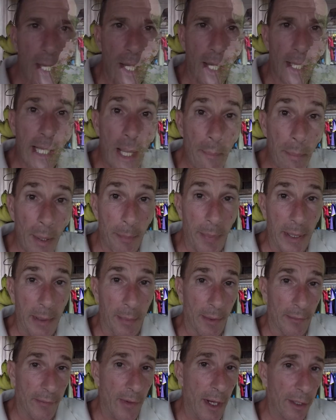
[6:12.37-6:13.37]
A couple of
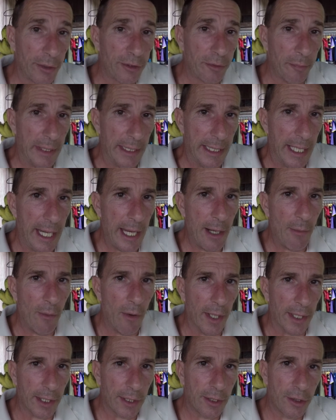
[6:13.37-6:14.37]
people have asked me how
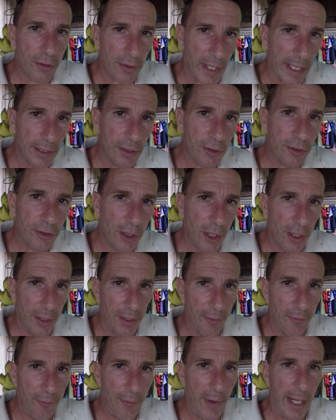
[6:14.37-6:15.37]
I create
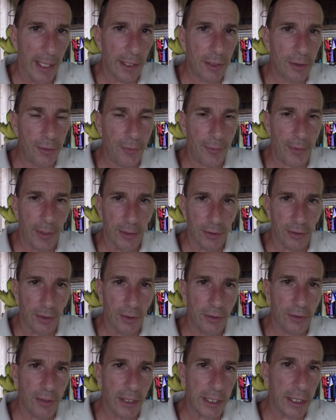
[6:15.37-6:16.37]
certain effects. For
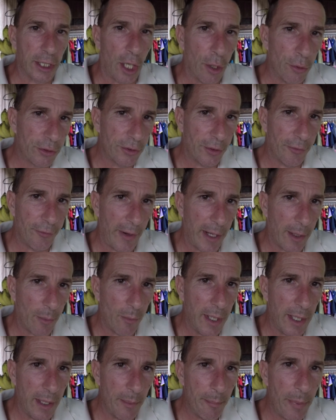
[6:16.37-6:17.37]
instance, the ghost effect
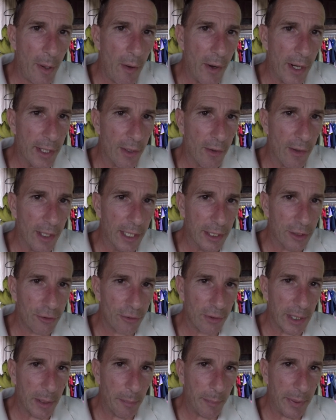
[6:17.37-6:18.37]
where Pi and I
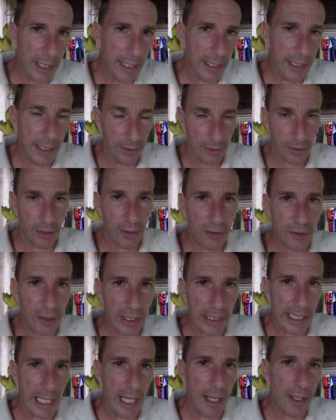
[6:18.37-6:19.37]
literally appeared into the
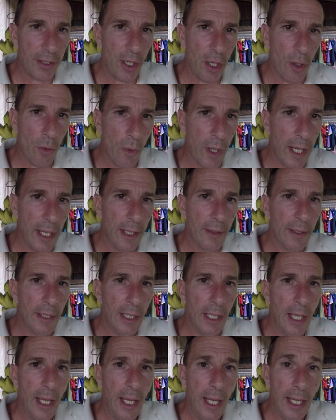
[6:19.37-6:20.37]
scene out of nowhere.
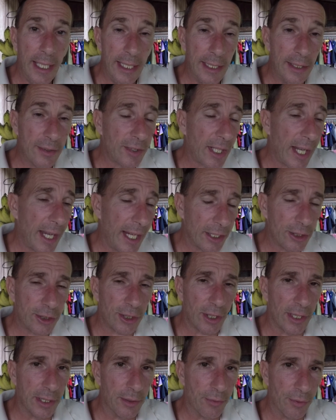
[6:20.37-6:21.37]
It's
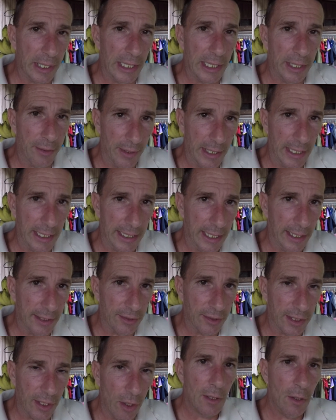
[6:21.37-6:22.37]
actually really, really
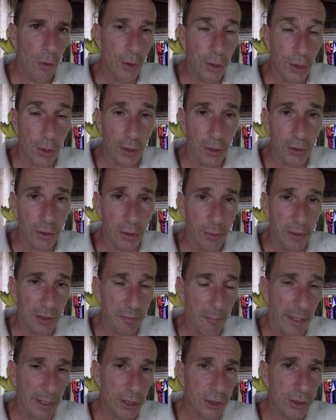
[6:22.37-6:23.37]
easy. All you've got to do is
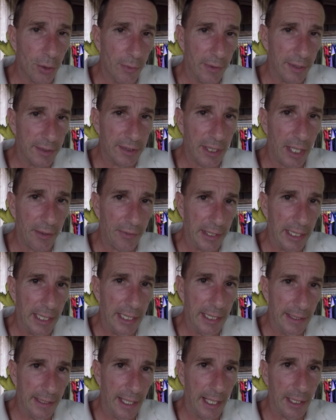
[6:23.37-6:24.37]
make sure there's nothing
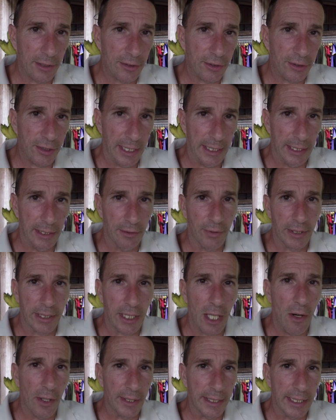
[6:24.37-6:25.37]
in that scene
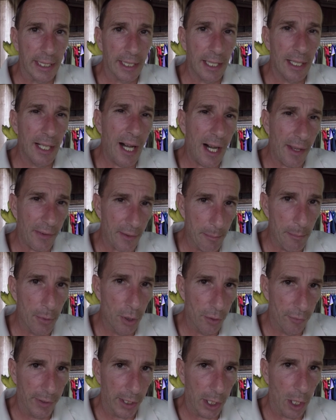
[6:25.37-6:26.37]
regarding other
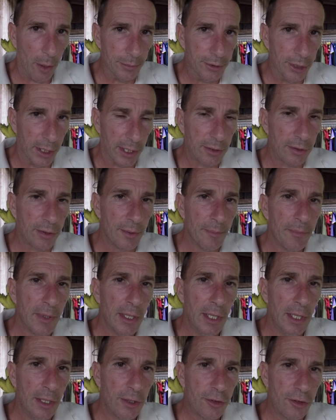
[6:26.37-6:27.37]
moving objects.
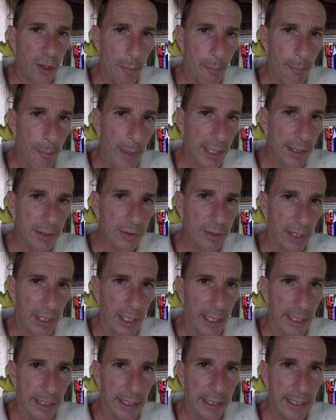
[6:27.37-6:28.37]
So
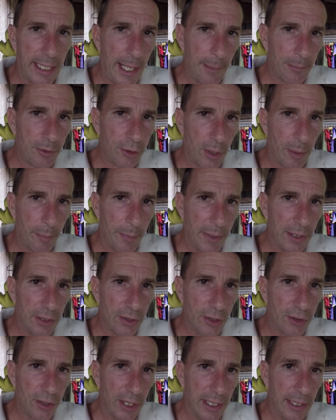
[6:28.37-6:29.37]
basically capture a piece
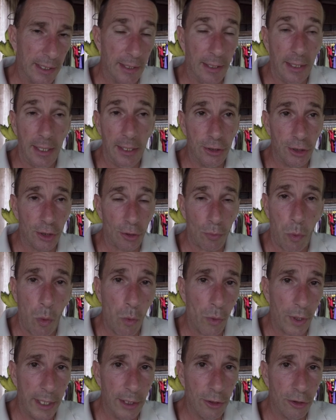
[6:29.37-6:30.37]
of scene and then just
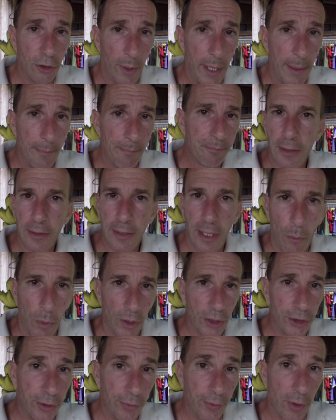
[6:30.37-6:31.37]
walk into it. Now,
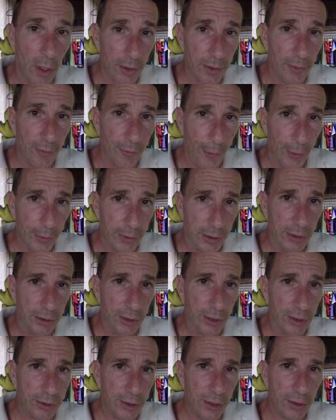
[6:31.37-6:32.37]
once you've got your footage,
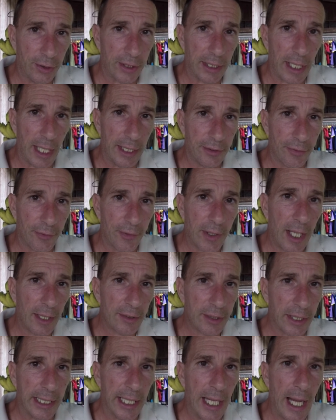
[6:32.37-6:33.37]
it's just a case of
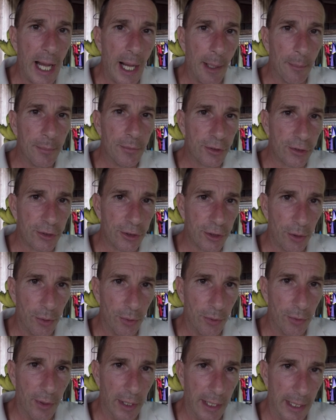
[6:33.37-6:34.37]
cutting it up
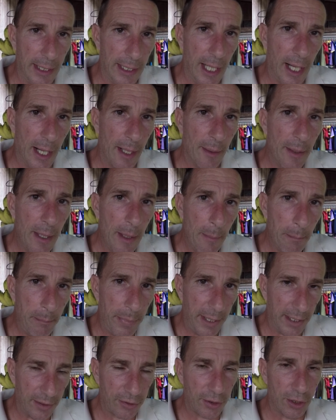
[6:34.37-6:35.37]
to the
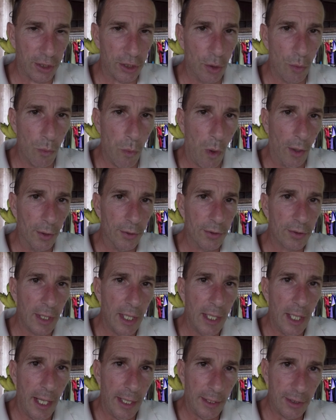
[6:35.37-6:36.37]
bits that you want,
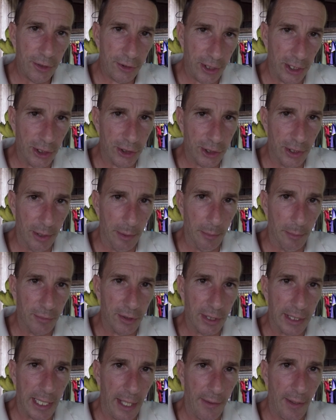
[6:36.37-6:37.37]
stitching them
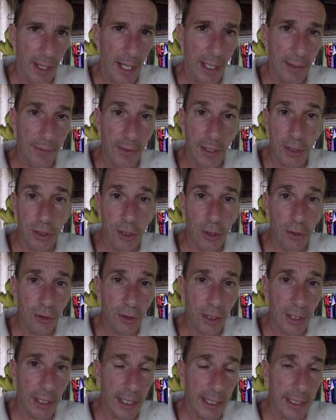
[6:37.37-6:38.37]
together, and then
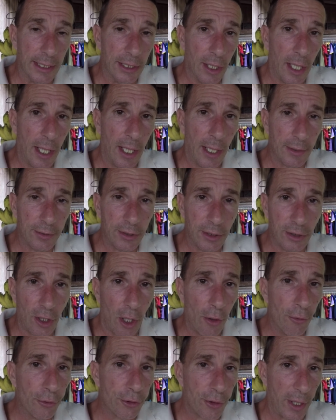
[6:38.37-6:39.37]
using a
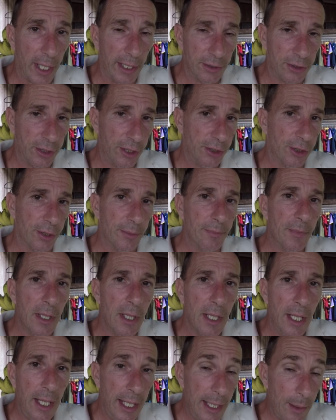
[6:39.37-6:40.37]
dissolved transition.
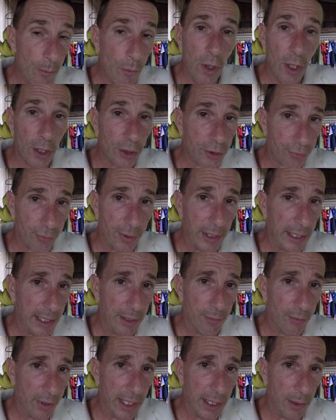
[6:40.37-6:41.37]
It works
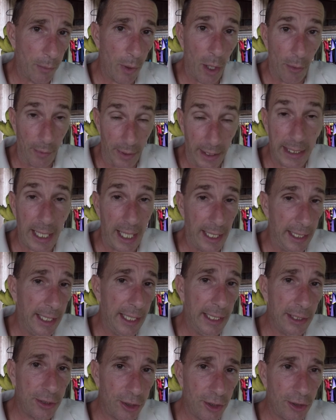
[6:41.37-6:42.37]
really, really well. And again,
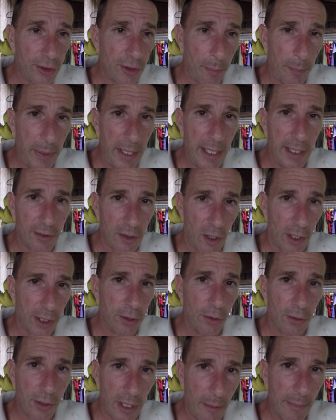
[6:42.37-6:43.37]
it just appears like
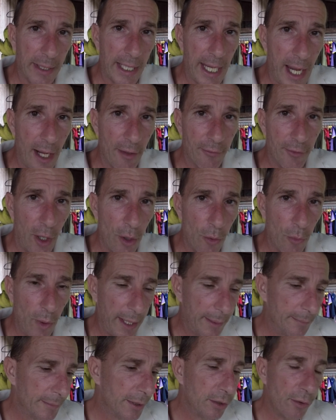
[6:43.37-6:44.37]
you're coming out of
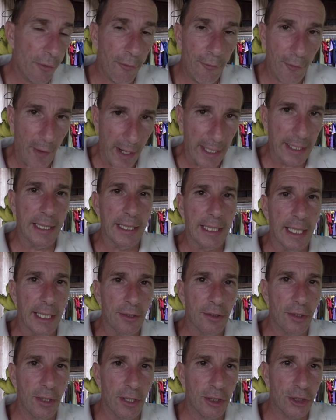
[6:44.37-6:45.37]
nowhere. You're fading
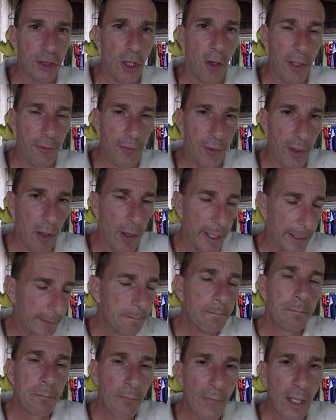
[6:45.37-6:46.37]
into the shot, if you like.
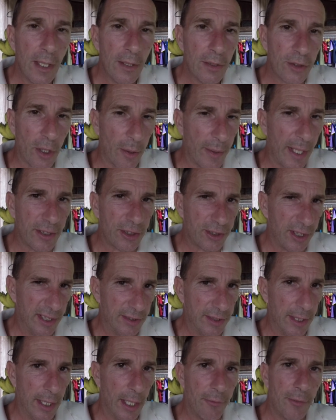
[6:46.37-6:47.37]
So that's
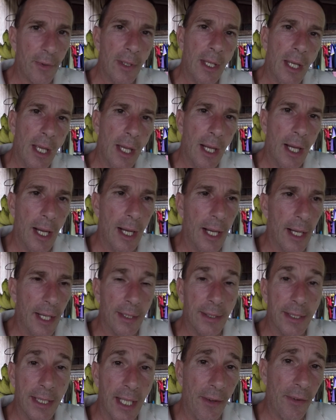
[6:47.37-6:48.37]
easy enough.
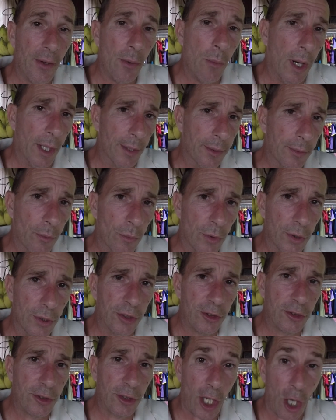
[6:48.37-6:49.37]
The other one was
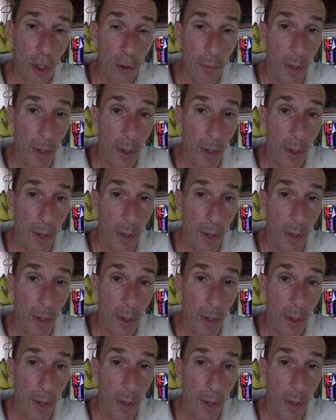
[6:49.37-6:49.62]
slow